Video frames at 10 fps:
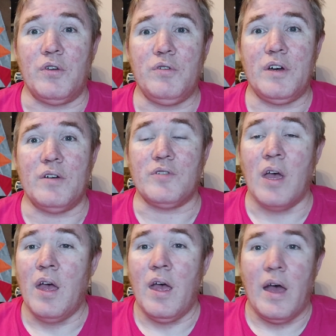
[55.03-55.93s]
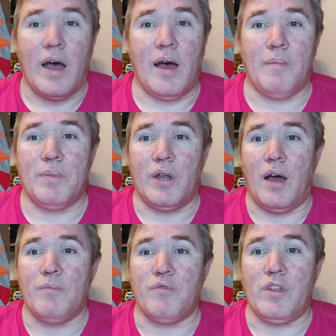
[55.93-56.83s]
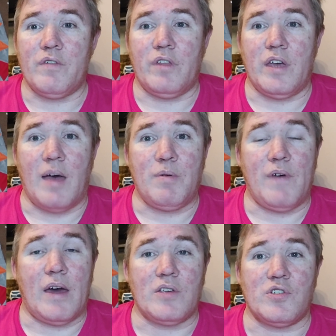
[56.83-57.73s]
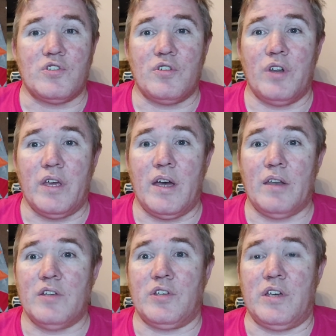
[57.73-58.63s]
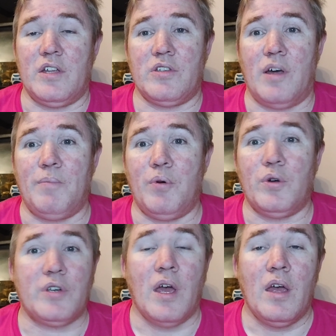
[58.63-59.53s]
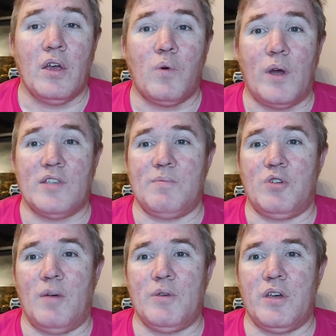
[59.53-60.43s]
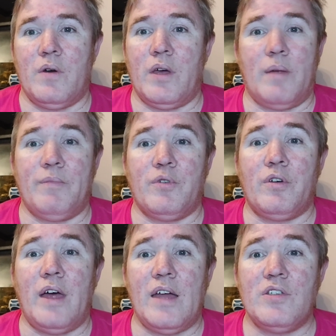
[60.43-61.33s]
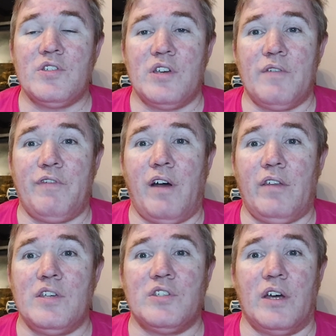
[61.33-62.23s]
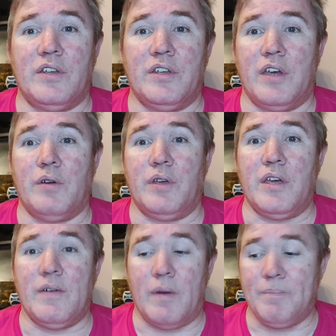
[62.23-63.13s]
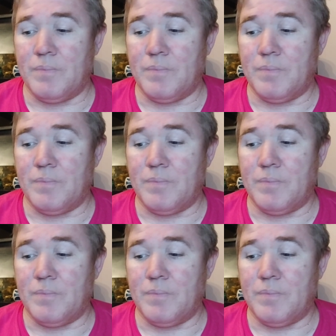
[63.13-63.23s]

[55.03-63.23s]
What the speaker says: Who knows? But I'm really, really happy with how this is turning out. It's a kit that I bought quite some time ago, and I'm glad to see it finally starting to go together.